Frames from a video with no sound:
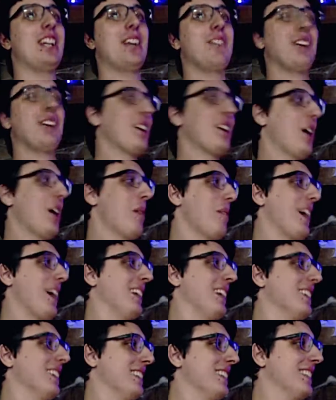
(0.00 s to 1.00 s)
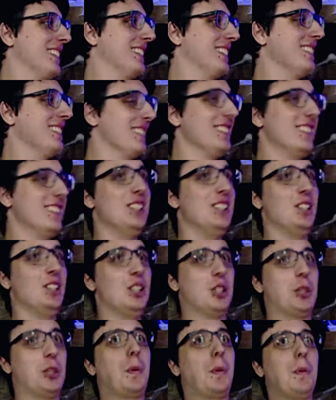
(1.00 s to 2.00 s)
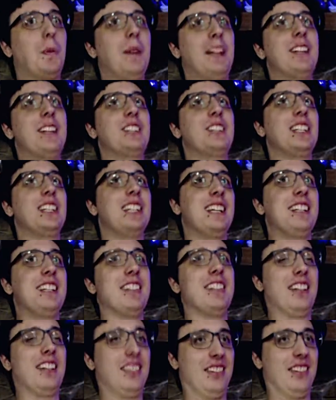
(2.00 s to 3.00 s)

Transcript: that's a 13. And the genie just.